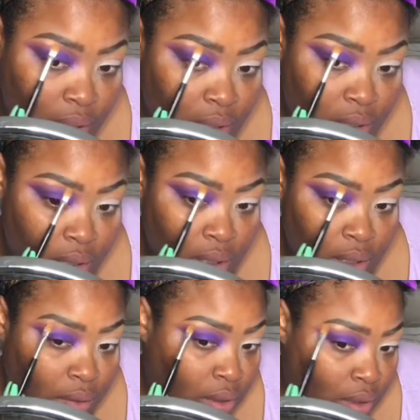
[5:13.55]
and I
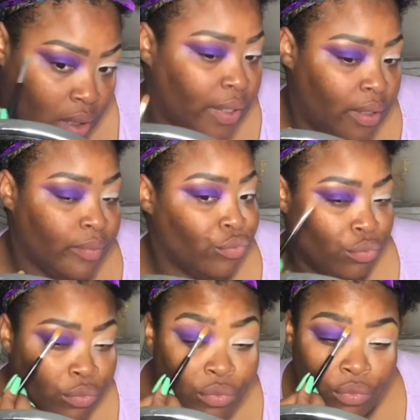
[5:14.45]
use that
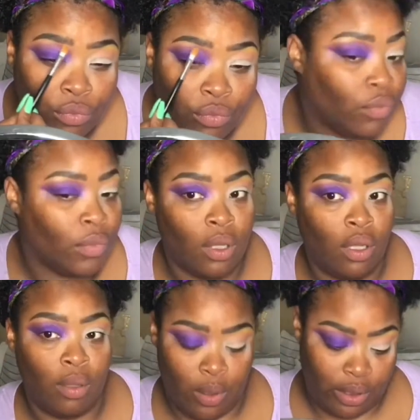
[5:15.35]
to put that right on
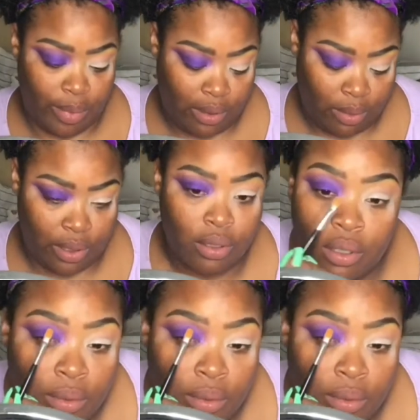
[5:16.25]
my brow bone